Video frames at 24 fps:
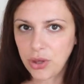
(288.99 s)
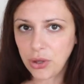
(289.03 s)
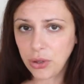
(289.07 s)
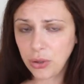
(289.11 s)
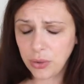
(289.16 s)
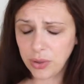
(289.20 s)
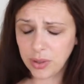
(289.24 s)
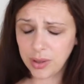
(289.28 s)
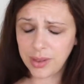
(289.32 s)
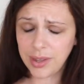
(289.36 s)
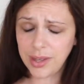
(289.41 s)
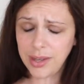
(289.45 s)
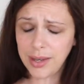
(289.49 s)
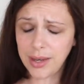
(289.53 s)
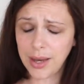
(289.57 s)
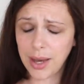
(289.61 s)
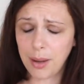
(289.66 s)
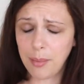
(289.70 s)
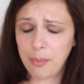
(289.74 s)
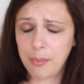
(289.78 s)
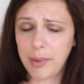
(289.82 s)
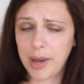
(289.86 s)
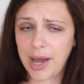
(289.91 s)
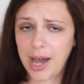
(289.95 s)
You could think
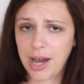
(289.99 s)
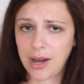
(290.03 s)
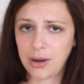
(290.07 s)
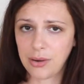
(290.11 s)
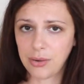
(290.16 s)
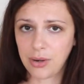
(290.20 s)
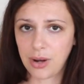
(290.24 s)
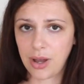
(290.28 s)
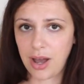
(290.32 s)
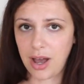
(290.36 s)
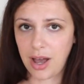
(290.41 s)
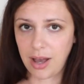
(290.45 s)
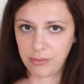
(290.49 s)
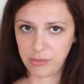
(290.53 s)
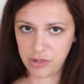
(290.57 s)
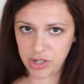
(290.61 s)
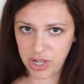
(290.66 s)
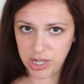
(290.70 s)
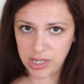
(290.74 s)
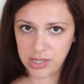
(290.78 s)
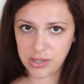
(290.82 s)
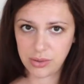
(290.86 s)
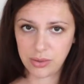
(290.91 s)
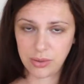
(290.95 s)
about
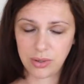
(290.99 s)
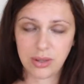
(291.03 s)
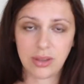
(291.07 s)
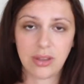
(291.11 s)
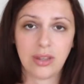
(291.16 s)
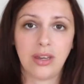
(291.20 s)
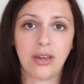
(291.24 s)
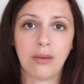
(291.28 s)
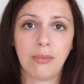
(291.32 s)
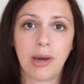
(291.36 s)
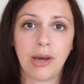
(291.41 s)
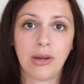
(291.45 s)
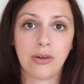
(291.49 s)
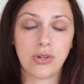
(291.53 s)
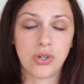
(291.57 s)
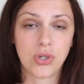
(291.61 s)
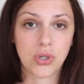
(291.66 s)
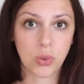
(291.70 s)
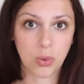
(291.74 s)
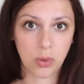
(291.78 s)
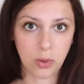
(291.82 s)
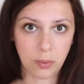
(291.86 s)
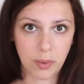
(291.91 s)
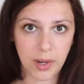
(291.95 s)
objects, you could think about
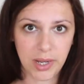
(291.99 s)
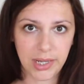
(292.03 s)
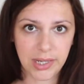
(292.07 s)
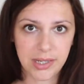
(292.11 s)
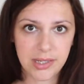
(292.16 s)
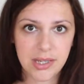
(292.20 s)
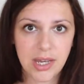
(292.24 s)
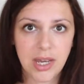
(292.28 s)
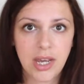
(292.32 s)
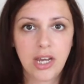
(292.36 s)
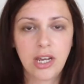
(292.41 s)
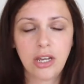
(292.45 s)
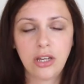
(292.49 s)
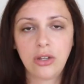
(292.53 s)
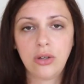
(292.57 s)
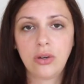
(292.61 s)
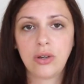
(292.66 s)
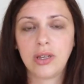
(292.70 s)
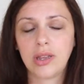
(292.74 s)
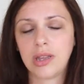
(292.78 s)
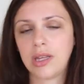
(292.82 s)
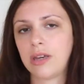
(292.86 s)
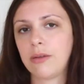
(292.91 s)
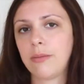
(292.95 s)
doorways, you
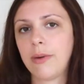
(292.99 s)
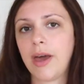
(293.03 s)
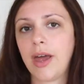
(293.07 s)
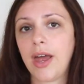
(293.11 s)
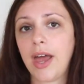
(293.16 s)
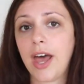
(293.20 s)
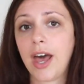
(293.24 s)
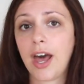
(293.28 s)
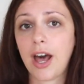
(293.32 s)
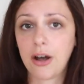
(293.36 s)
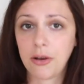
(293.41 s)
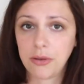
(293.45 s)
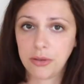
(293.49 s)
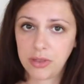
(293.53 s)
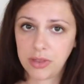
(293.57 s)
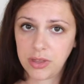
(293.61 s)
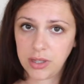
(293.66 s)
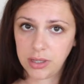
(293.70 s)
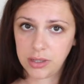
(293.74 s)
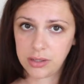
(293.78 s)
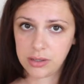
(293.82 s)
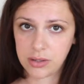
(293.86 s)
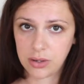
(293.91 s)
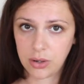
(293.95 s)
could think about how
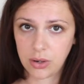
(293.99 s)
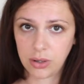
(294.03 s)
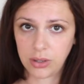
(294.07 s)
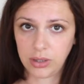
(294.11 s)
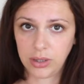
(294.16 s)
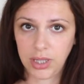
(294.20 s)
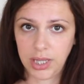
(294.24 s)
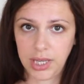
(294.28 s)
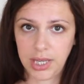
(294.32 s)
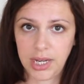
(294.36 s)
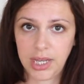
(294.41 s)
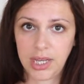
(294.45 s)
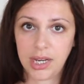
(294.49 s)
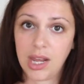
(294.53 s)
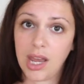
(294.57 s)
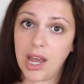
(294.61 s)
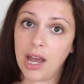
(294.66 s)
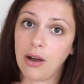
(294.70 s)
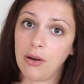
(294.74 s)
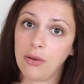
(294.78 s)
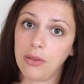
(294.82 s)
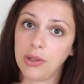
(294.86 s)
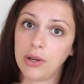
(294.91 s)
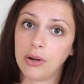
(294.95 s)
things are lit and
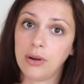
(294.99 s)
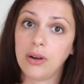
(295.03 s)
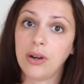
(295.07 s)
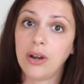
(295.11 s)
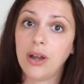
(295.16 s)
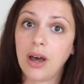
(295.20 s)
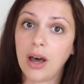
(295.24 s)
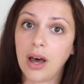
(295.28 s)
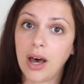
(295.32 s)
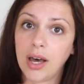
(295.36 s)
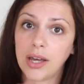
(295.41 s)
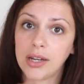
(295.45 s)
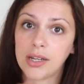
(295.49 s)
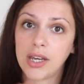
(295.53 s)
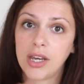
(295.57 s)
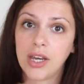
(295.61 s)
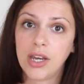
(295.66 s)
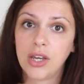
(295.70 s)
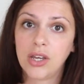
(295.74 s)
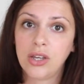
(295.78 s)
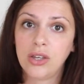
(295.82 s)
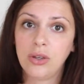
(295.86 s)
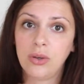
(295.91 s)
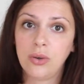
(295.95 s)
how they're not.
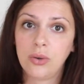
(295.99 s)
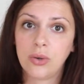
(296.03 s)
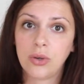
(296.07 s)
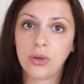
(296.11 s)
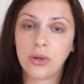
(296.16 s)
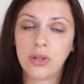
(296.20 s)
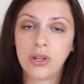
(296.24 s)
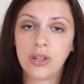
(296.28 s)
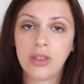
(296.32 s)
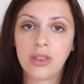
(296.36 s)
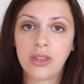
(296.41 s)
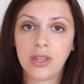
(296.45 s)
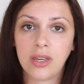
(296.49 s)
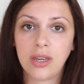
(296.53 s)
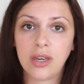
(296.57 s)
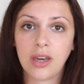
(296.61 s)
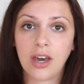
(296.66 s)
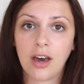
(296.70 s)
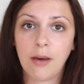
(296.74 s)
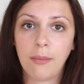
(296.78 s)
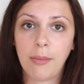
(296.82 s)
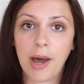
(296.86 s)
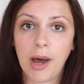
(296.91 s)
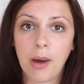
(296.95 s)
You could think
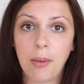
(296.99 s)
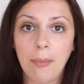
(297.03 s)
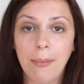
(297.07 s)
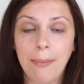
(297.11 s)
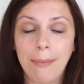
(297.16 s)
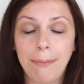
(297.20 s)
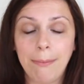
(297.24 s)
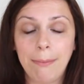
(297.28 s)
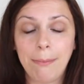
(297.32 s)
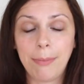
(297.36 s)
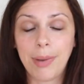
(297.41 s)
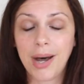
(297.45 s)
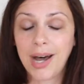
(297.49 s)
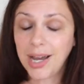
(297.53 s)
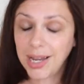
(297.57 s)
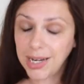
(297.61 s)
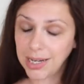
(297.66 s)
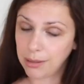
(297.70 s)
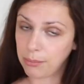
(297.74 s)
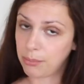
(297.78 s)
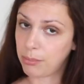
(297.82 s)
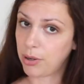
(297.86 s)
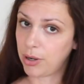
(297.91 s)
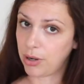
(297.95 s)
about
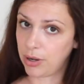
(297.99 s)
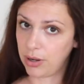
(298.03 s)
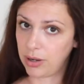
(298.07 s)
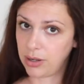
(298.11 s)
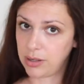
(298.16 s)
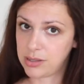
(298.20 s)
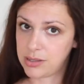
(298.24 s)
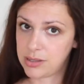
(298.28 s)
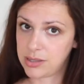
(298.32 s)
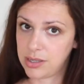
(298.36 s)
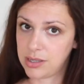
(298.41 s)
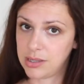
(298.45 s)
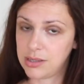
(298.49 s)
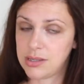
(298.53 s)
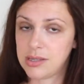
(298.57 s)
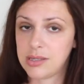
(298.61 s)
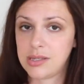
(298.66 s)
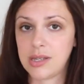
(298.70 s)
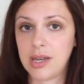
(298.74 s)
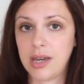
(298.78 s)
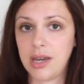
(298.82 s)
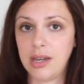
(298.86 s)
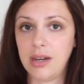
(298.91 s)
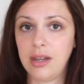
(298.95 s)
body parts
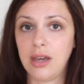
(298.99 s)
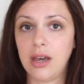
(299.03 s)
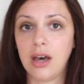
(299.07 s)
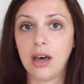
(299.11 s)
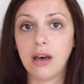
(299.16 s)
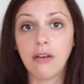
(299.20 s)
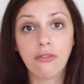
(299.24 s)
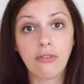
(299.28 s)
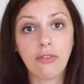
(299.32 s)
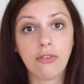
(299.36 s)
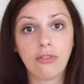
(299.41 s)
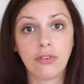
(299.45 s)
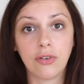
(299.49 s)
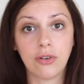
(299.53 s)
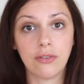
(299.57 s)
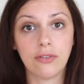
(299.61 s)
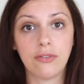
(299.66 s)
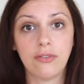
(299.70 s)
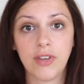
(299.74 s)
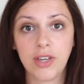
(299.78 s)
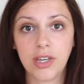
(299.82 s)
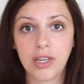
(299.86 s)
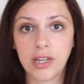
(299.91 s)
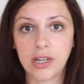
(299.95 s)
instead of full
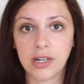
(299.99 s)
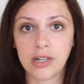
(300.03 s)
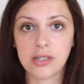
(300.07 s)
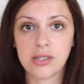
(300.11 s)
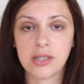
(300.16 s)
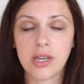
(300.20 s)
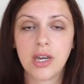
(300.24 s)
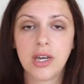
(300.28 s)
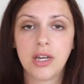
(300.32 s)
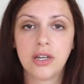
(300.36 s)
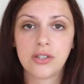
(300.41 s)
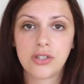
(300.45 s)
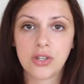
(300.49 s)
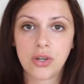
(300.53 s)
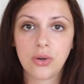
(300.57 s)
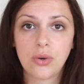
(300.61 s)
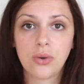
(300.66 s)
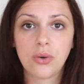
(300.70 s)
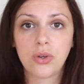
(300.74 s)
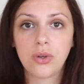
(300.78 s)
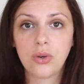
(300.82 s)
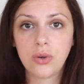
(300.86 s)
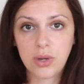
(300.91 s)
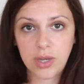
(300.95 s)
figures.
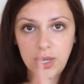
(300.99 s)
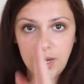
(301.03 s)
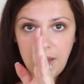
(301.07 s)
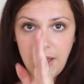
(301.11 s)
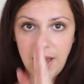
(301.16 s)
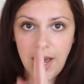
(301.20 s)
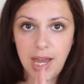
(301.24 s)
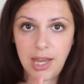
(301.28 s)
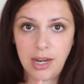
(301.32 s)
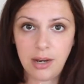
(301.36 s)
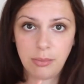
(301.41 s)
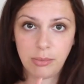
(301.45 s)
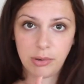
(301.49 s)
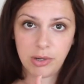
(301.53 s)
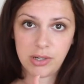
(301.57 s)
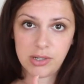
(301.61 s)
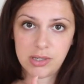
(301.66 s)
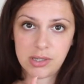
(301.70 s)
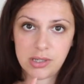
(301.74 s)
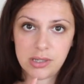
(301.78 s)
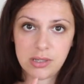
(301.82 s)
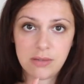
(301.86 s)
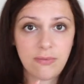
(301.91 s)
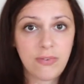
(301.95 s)
So you could hide a
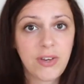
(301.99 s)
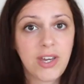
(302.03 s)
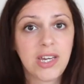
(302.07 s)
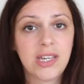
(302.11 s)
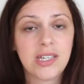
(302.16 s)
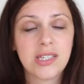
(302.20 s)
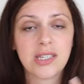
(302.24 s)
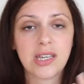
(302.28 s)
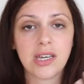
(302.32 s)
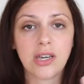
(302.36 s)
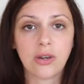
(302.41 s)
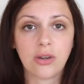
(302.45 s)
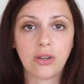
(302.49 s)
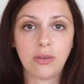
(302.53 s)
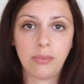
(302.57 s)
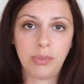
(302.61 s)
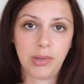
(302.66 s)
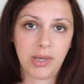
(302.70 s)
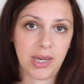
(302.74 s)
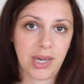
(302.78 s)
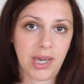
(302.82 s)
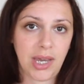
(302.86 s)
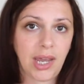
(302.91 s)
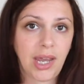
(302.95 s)
person's face, it could
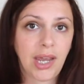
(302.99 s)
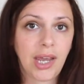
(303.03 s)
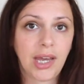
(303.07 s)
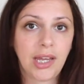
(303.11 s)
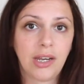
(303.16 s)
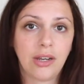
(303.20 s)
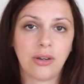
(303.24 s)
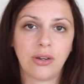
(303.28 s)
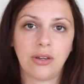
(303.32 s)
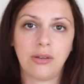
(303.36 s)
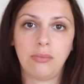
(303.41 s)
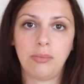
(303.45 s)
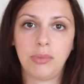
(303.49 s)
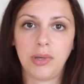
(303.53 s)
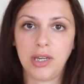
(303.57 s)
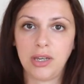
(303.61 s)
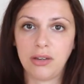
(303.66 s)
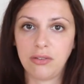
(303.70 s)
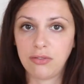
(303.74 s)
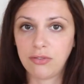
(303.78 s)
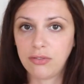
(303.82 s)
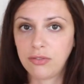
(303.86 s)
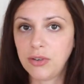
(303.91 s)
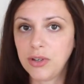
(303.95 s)
be a hand, it could be
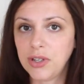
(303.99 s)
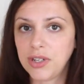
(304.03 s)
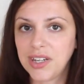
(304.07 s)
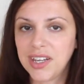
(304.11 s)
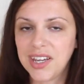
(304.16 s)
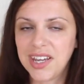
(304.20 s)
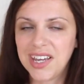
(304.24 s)
a foot.